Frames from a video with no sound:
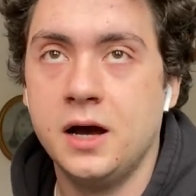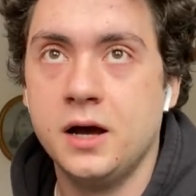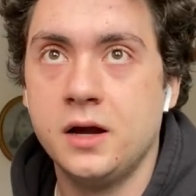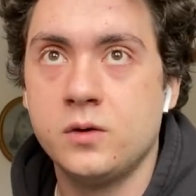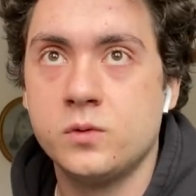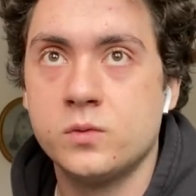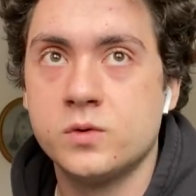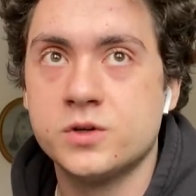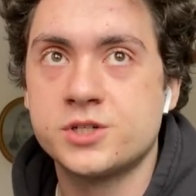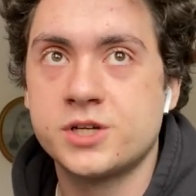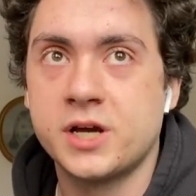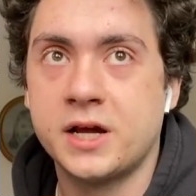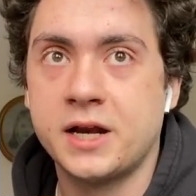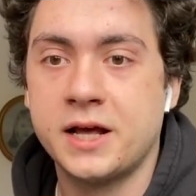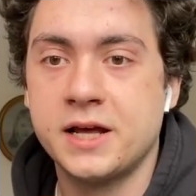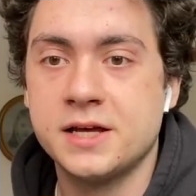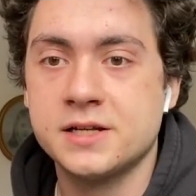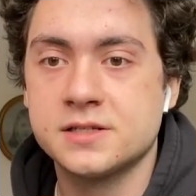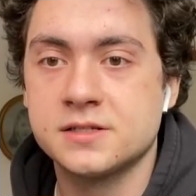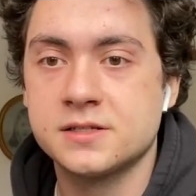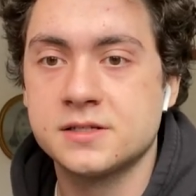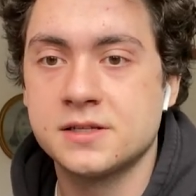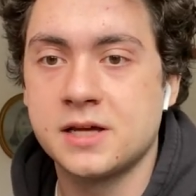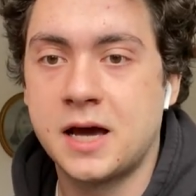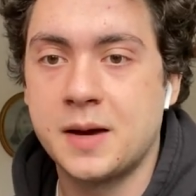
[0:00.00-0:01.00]
which kind of has
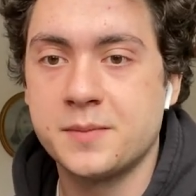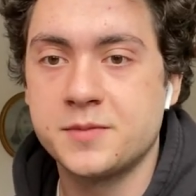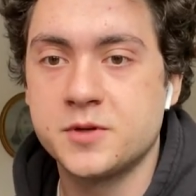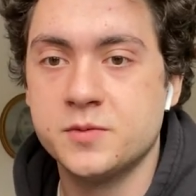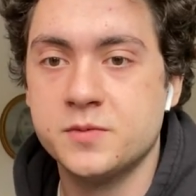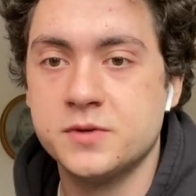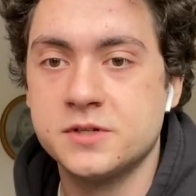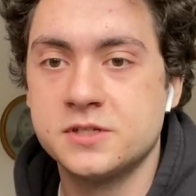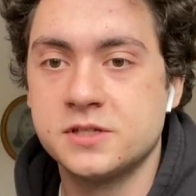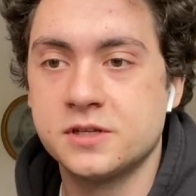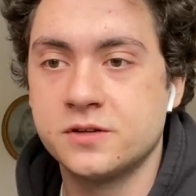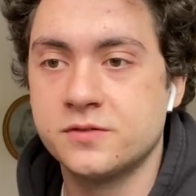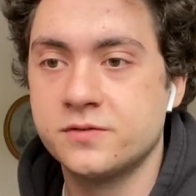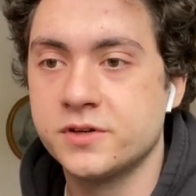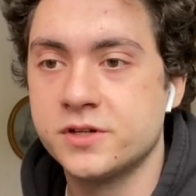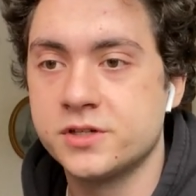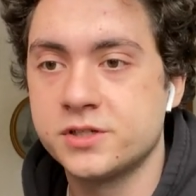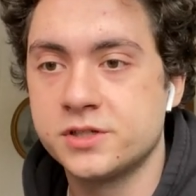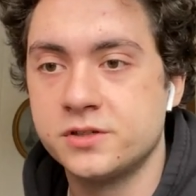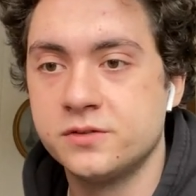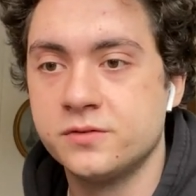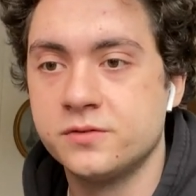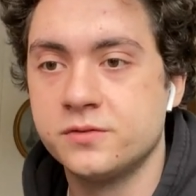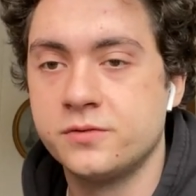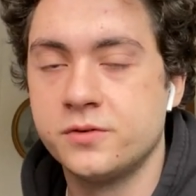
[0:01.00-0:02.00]
this optimistic
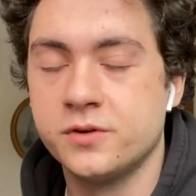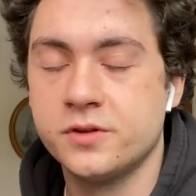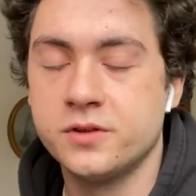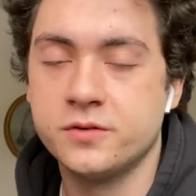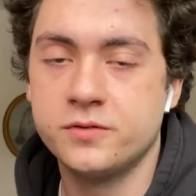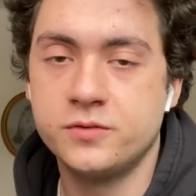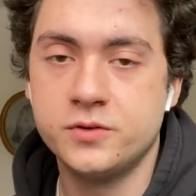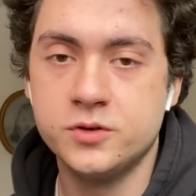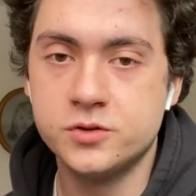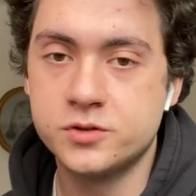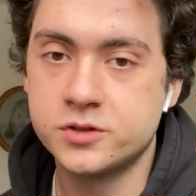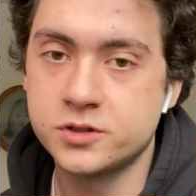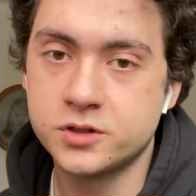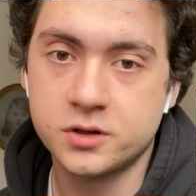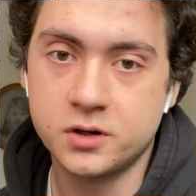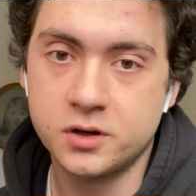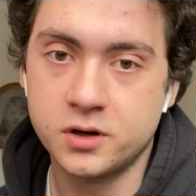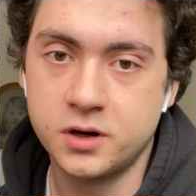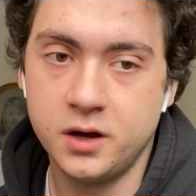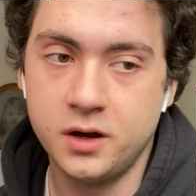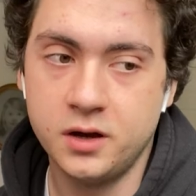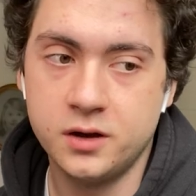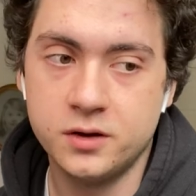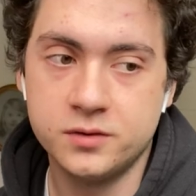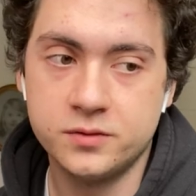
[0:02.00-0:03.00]
vision for the future
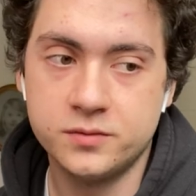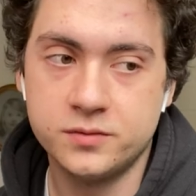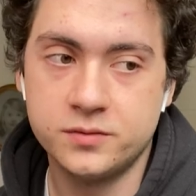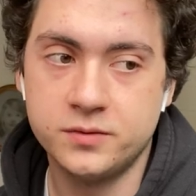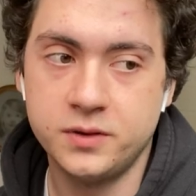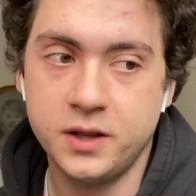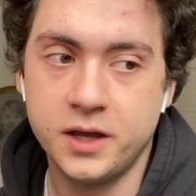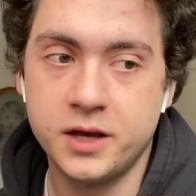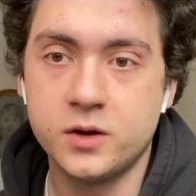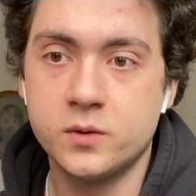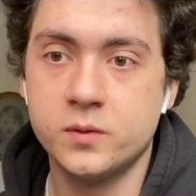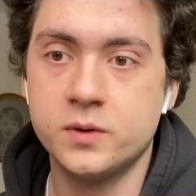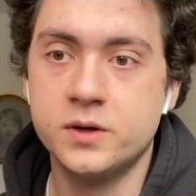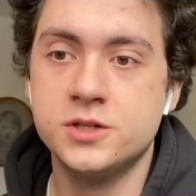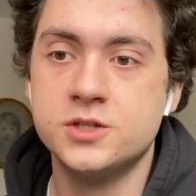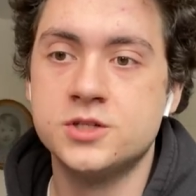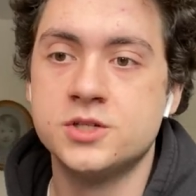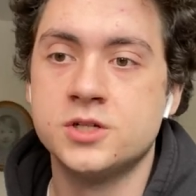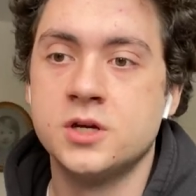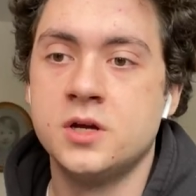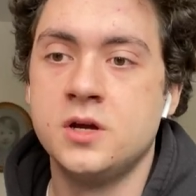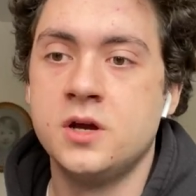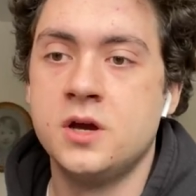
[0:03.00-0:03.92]
of language.